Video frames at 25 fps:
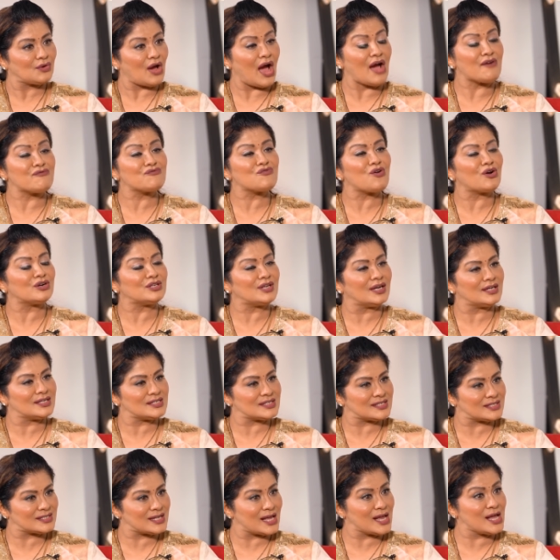I have not done a
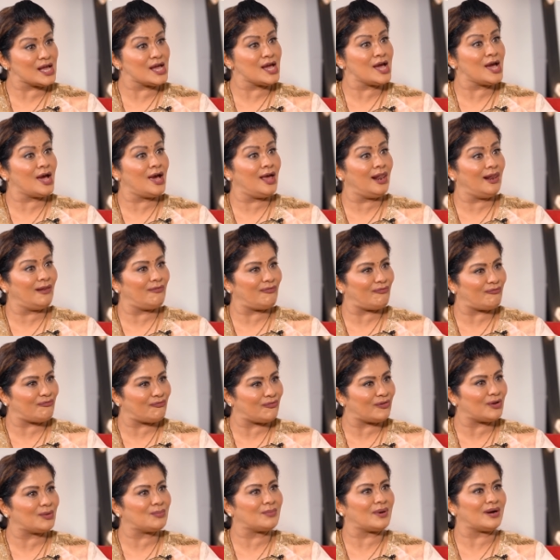single years.
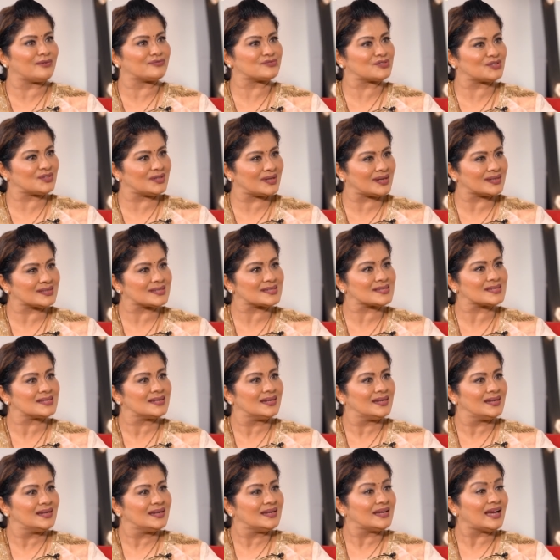film after that.
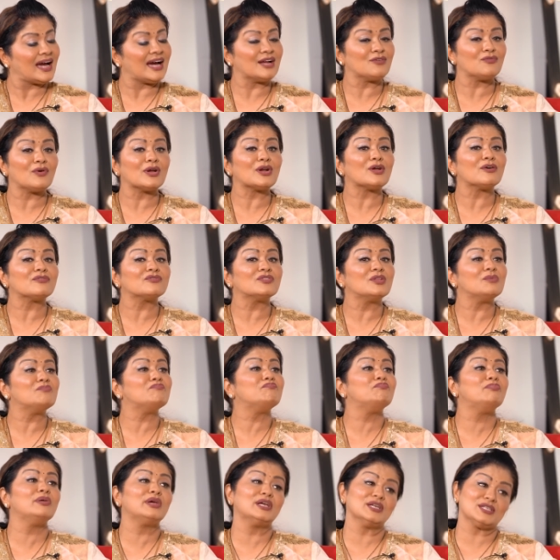And one of the
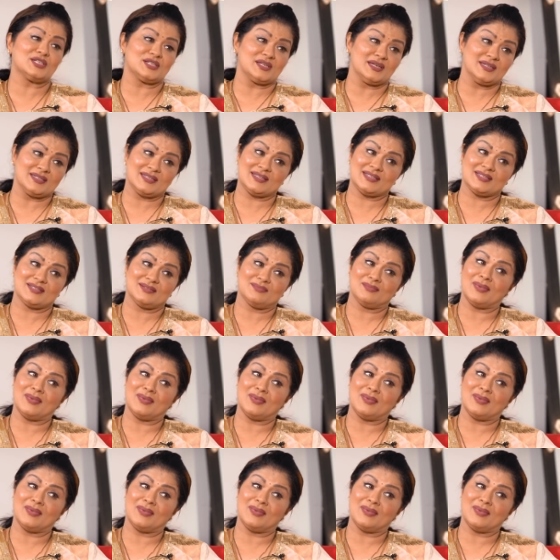biggest hits,